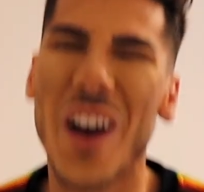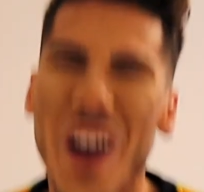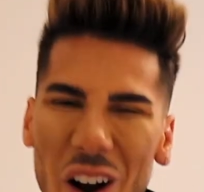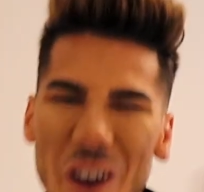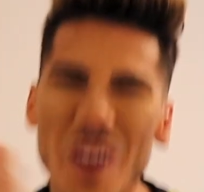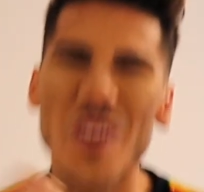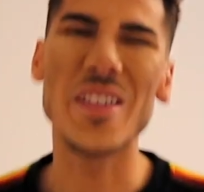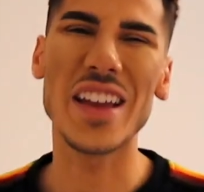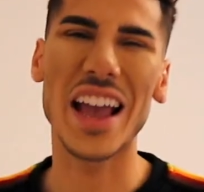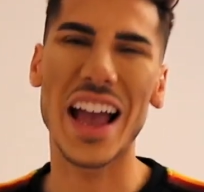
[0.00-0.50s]

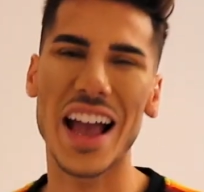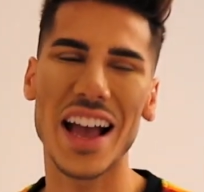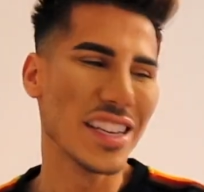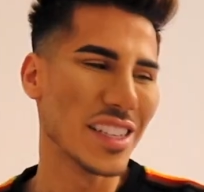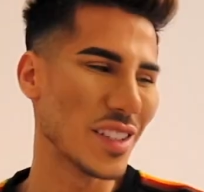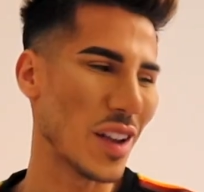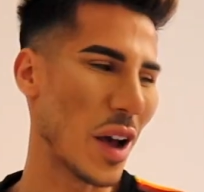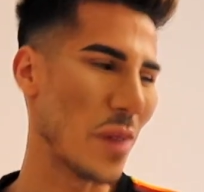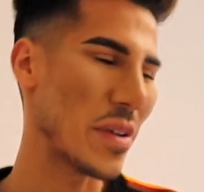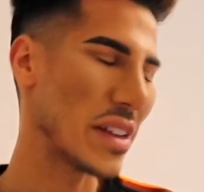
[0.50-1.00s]
Oh yeah.
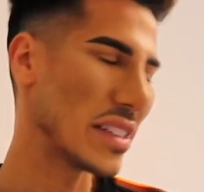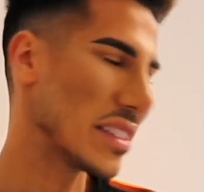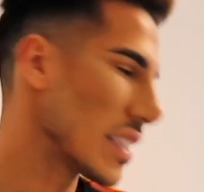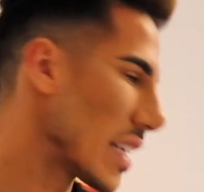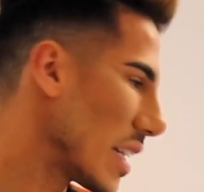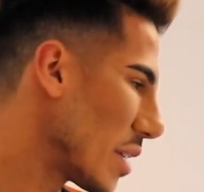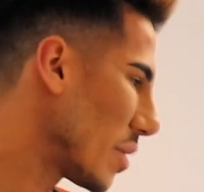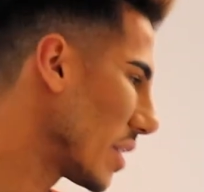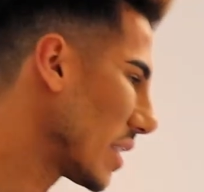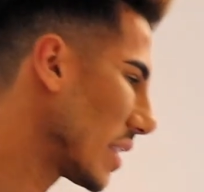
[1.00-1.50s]
So I
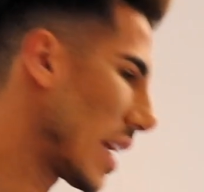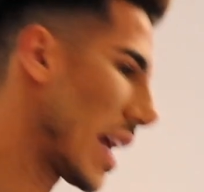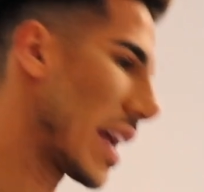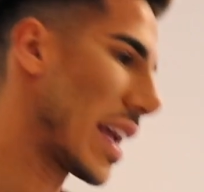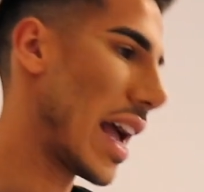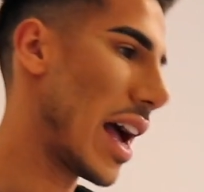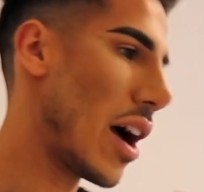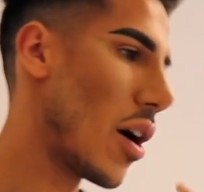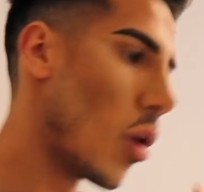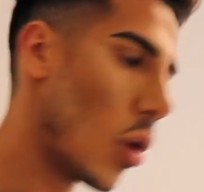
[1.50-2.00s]
basically want to take
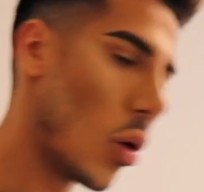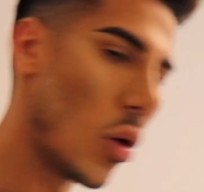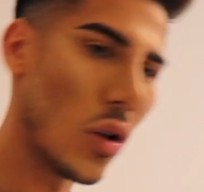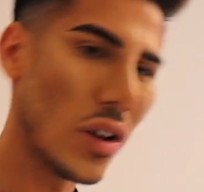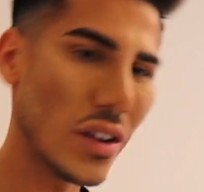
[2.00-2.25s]
out all